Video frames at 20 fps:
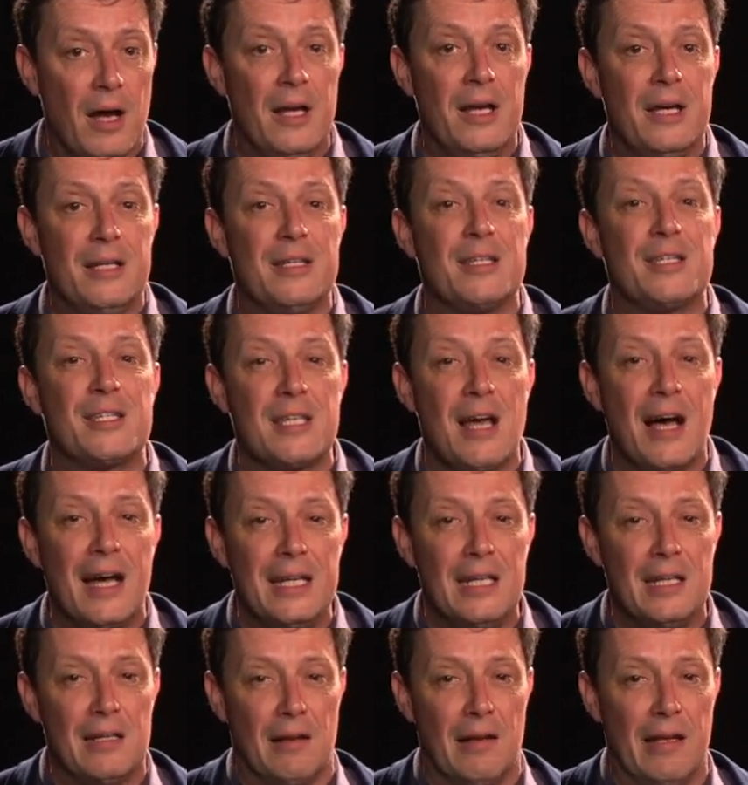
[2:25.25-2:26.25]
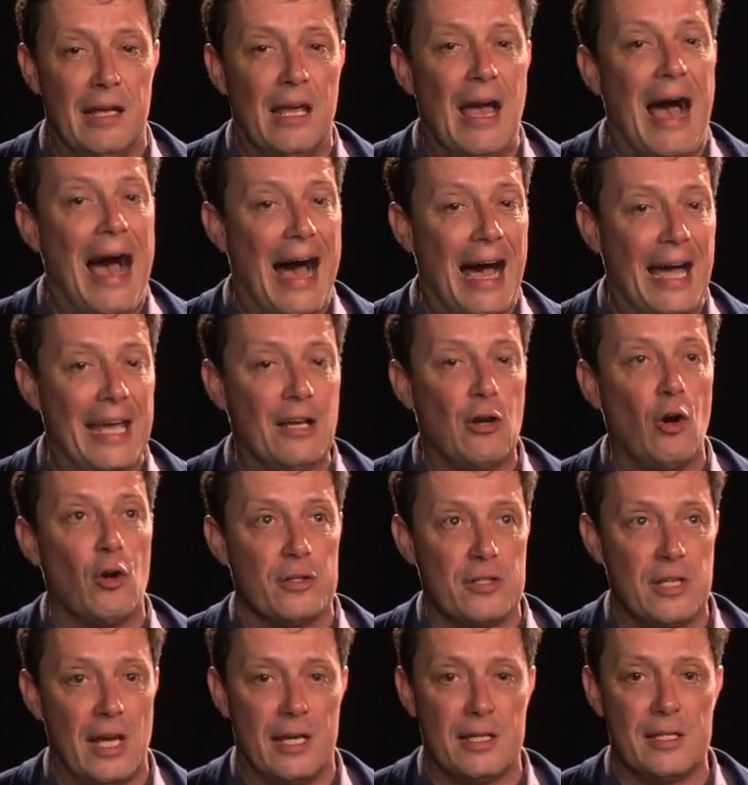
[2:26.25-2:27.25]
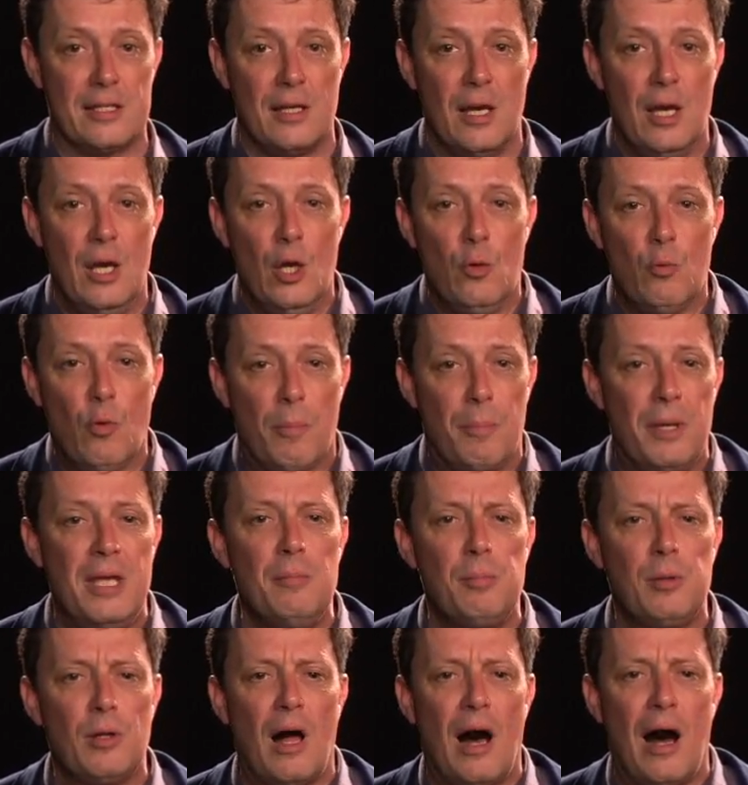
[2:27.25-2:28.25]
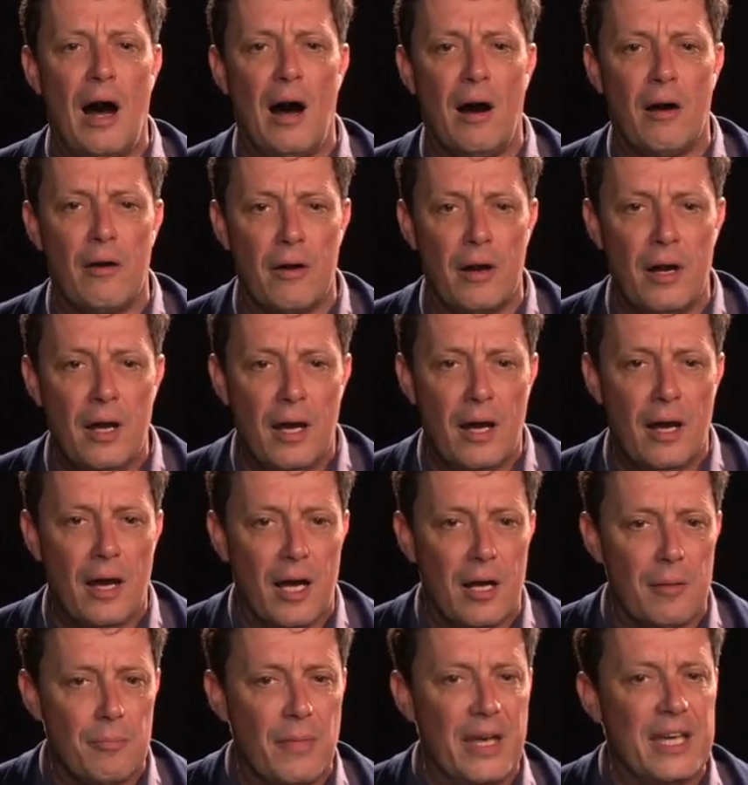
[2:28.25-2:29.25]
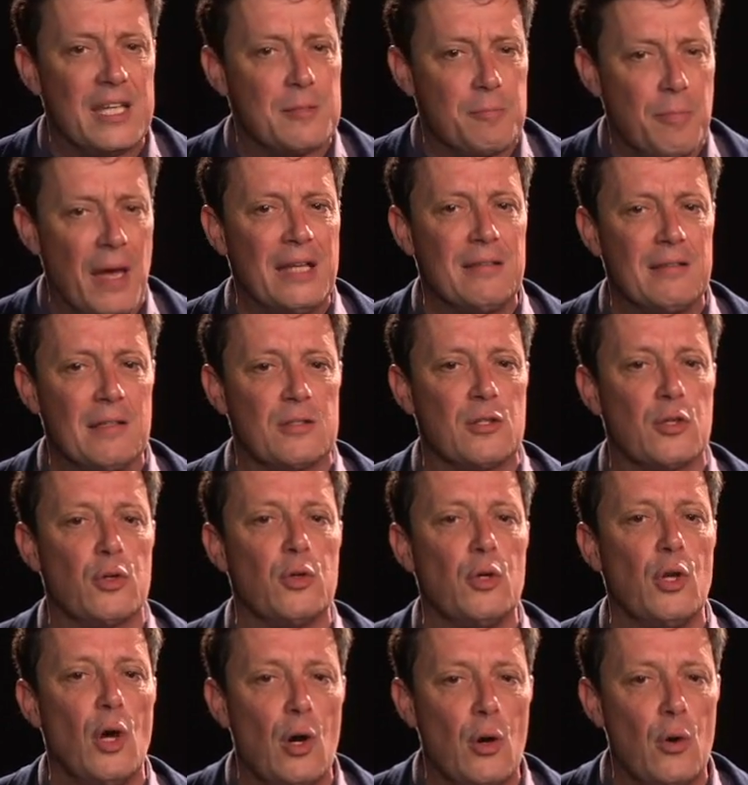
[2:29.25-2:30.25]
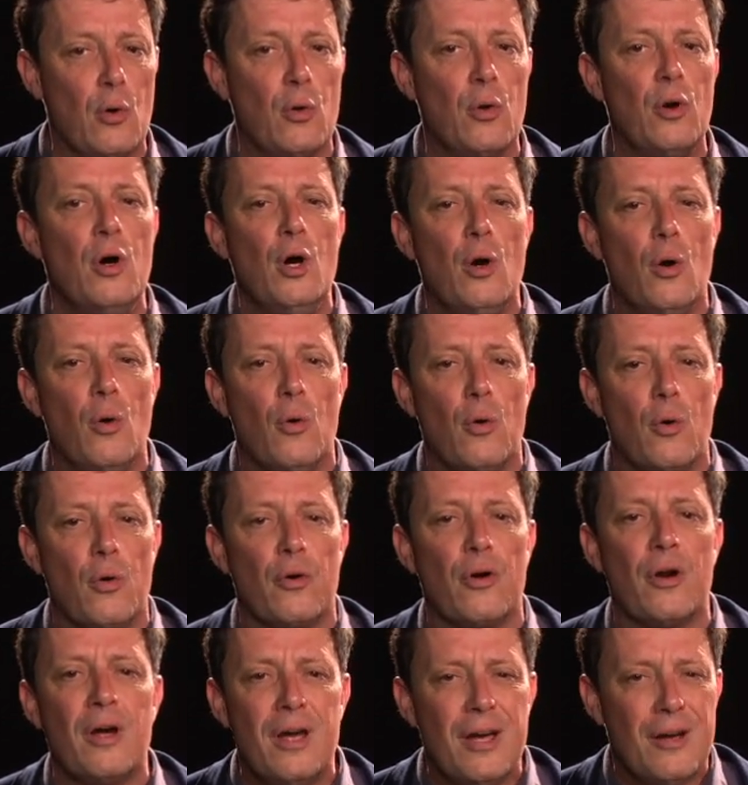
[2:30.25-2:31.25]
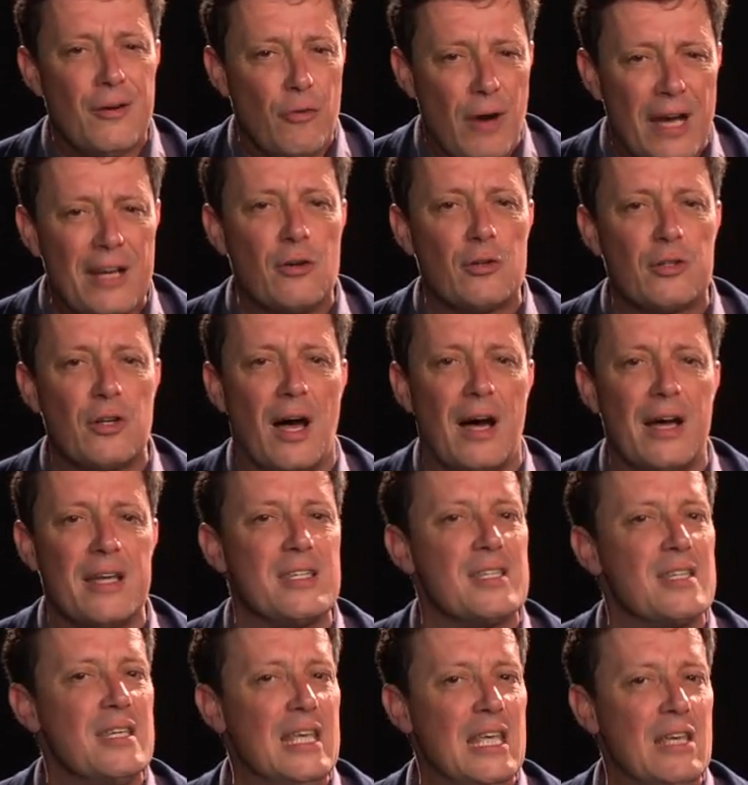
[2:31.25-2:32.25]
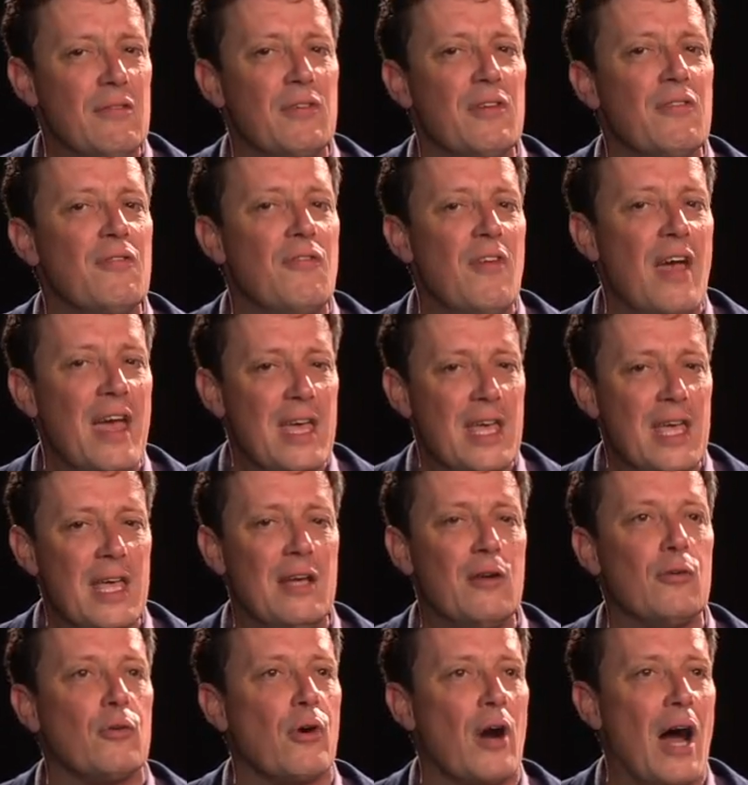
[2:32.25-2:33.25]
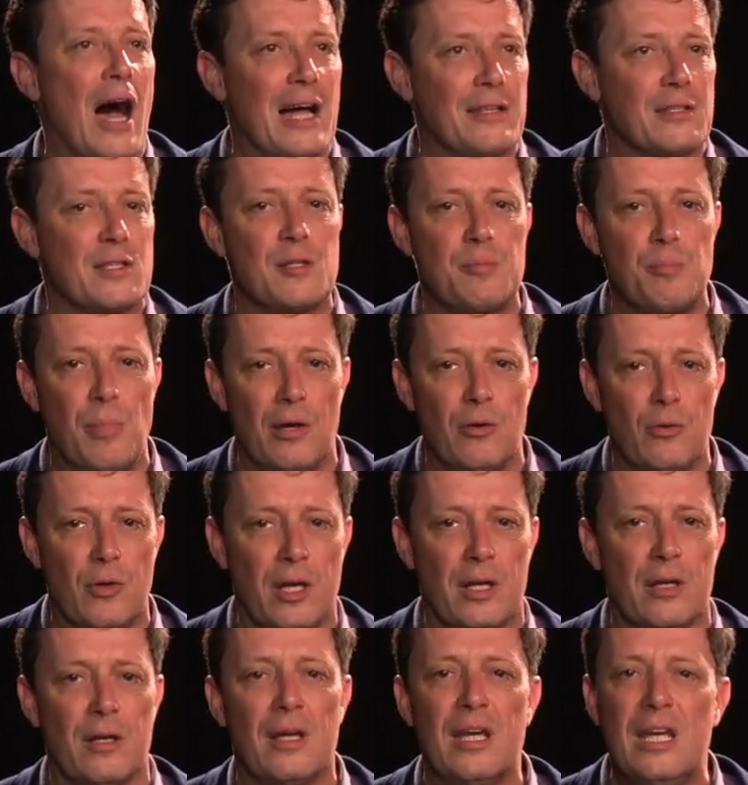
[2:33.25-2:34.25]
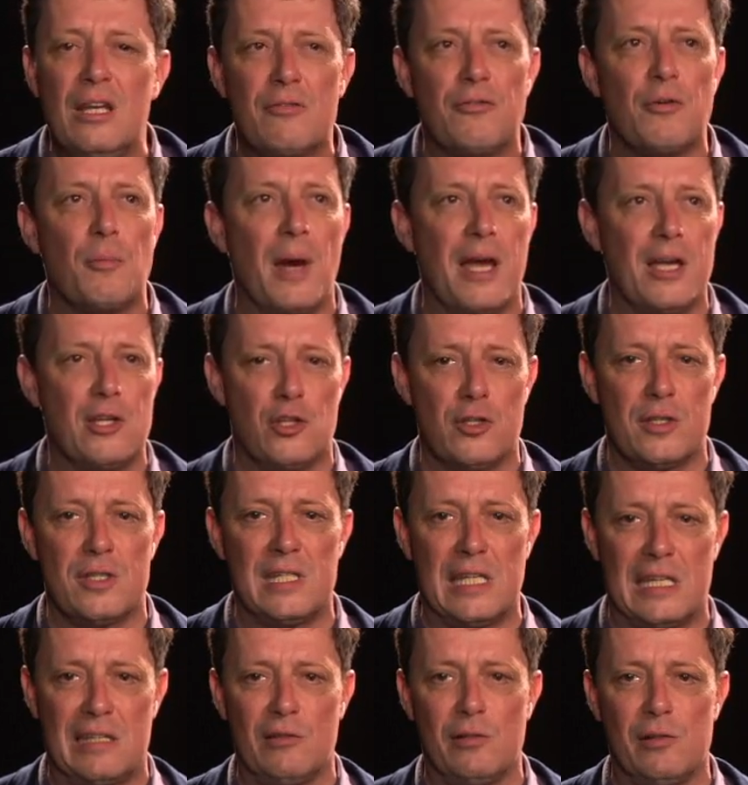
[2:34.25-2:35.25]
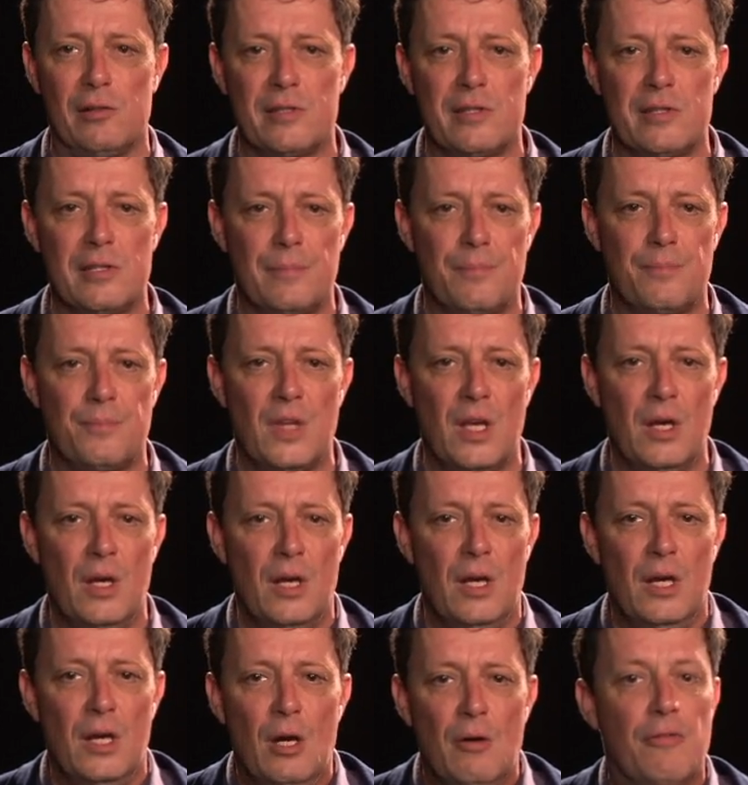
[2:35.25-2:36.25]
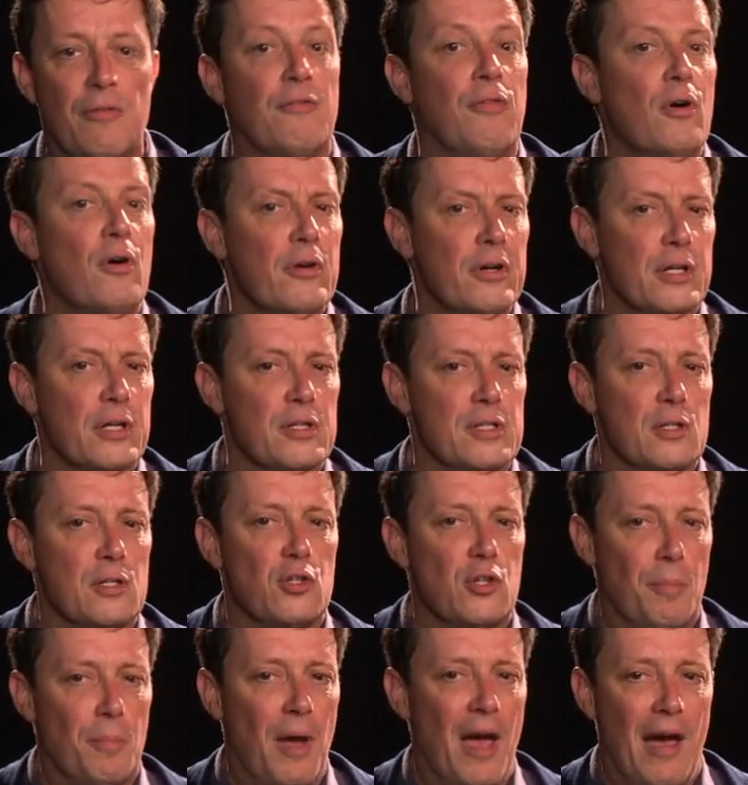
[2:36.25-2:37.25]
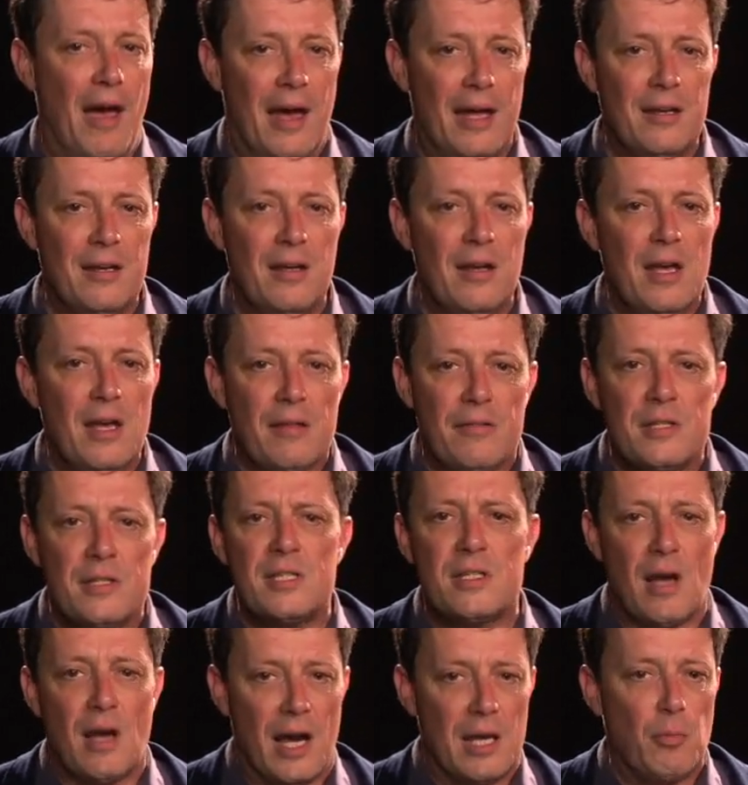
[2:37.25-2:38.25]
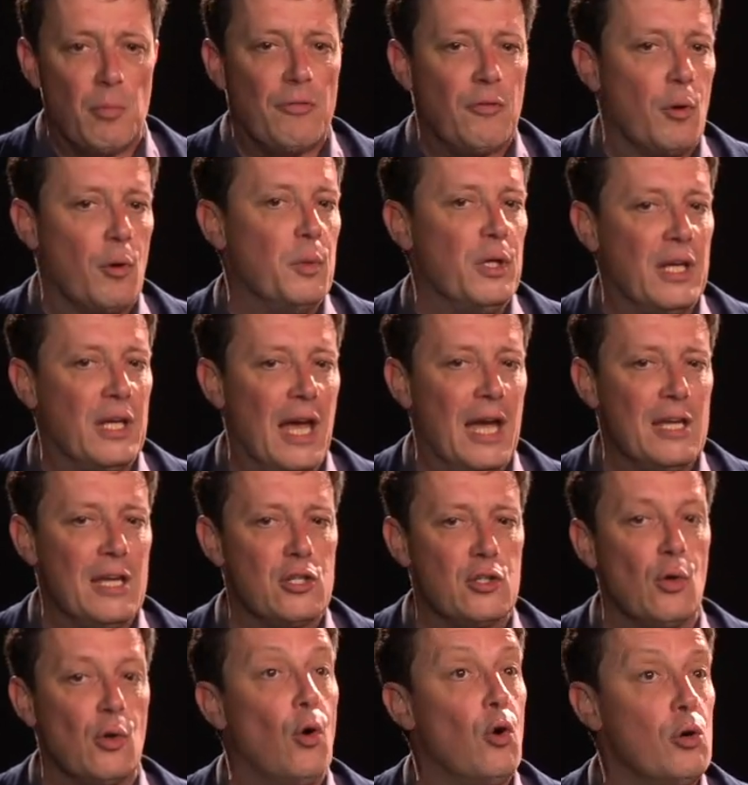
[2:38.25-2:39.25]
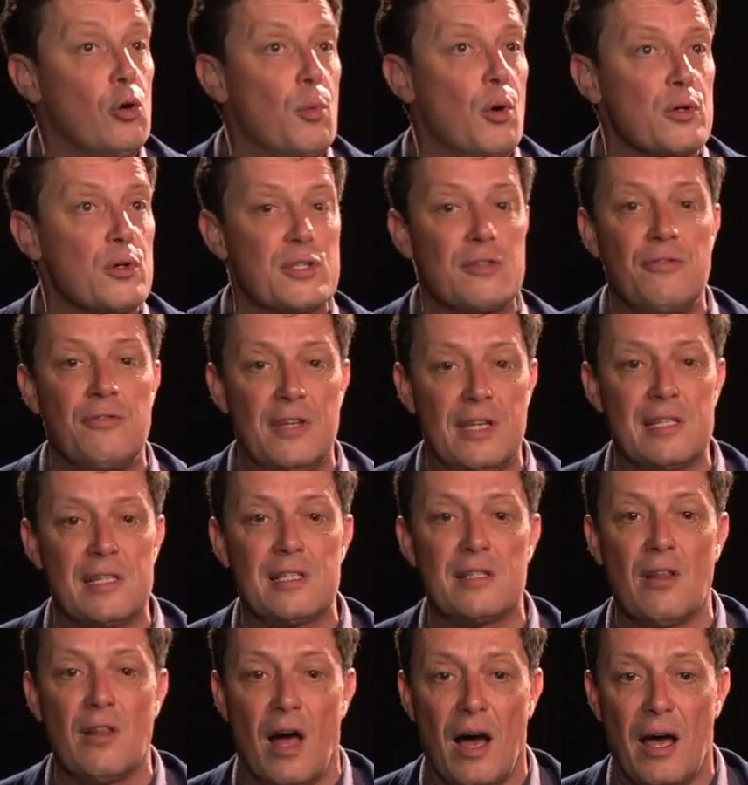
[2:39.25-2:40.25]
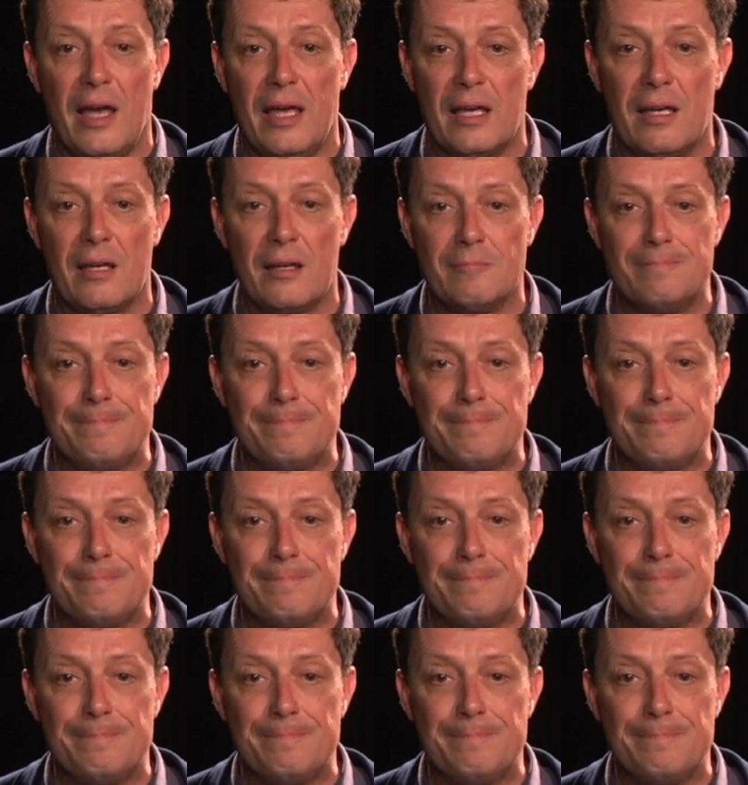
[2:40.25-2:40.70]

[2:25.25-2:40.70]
decidedly high context, where people are expected to know or recognize even vague or unspoken information signals. For foreigners in Japan, this type of communication almost feels like